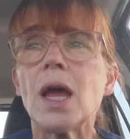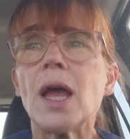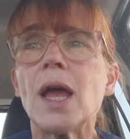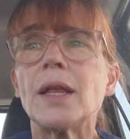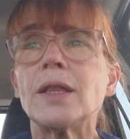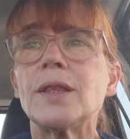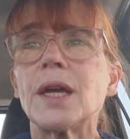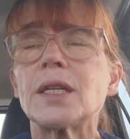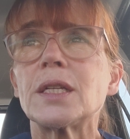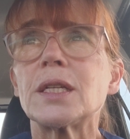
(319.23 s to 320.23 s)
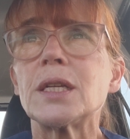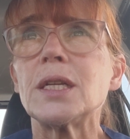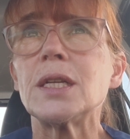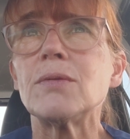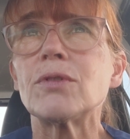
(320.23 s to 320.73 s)
And that
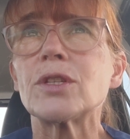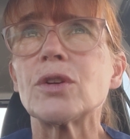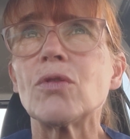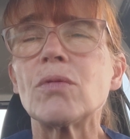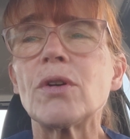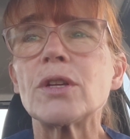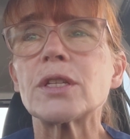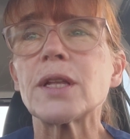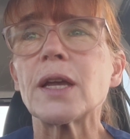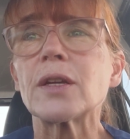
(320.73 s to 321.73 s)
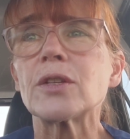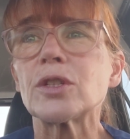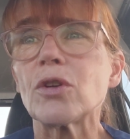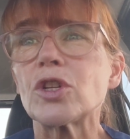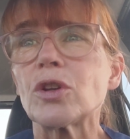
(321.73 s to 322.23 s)
he was almost like a
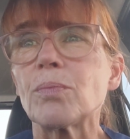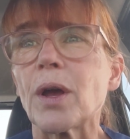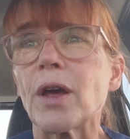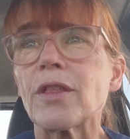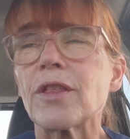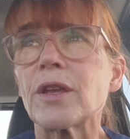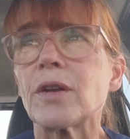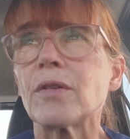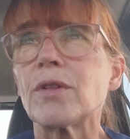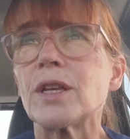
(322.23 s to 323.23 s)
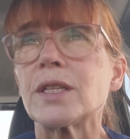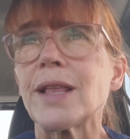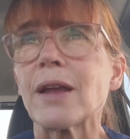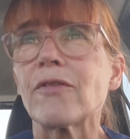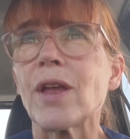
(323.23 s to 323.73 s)
sociopath, you know, with his
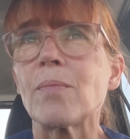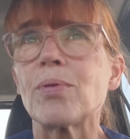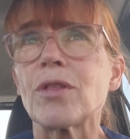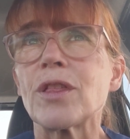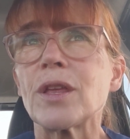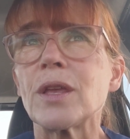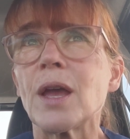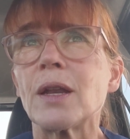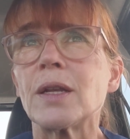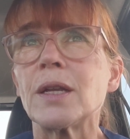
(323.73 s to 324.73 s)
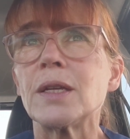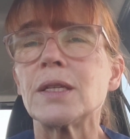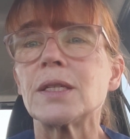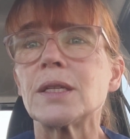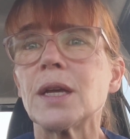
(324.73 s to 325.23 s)
lack of empathy and
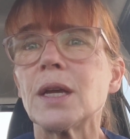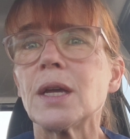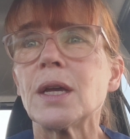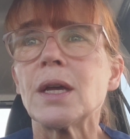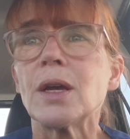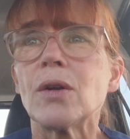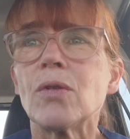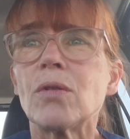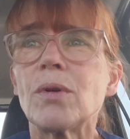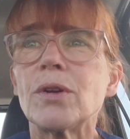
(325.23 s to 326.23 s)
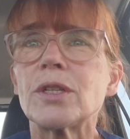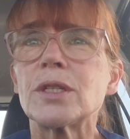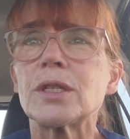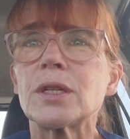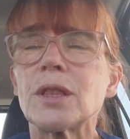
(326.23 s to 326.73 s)
his
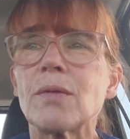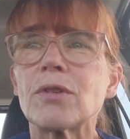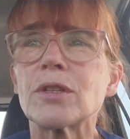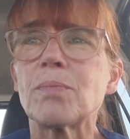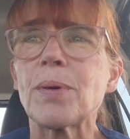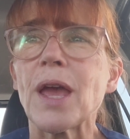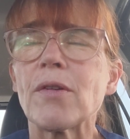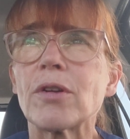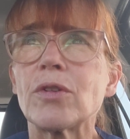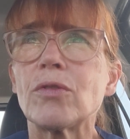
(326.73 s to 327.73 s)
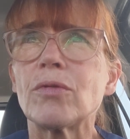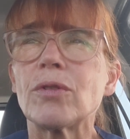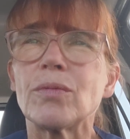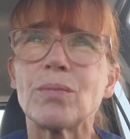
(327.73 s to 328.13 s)
almost, there was a paranoia